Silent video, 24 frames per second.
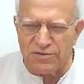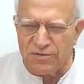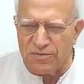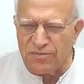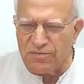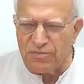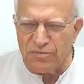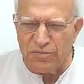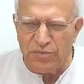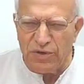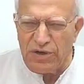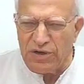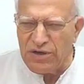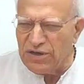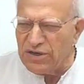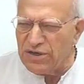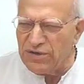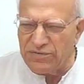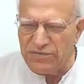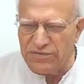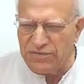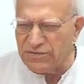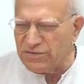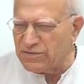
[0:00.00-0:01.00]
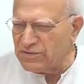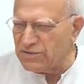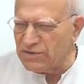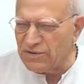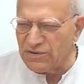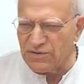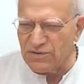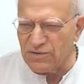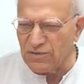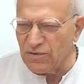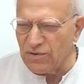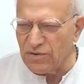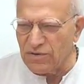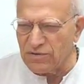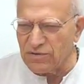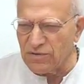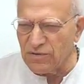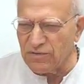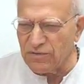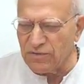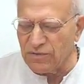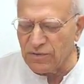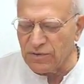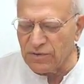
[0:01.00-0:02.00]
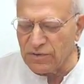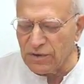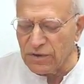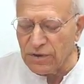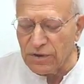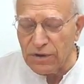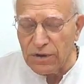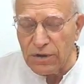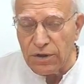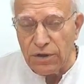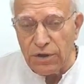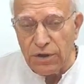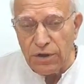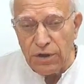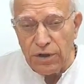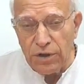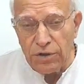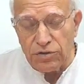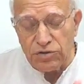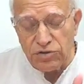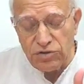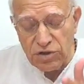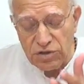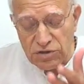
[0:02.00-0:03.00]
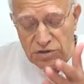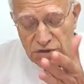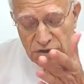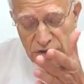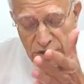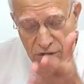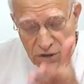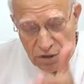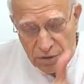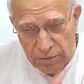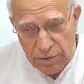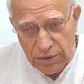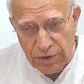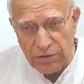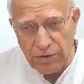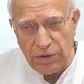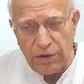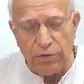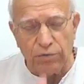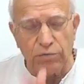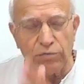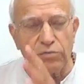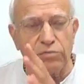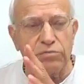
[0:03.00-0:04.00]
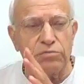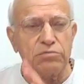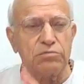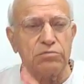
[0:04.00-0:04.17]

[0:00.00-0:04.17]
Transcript: some beliefs and so on and so forth. It's just the other way around.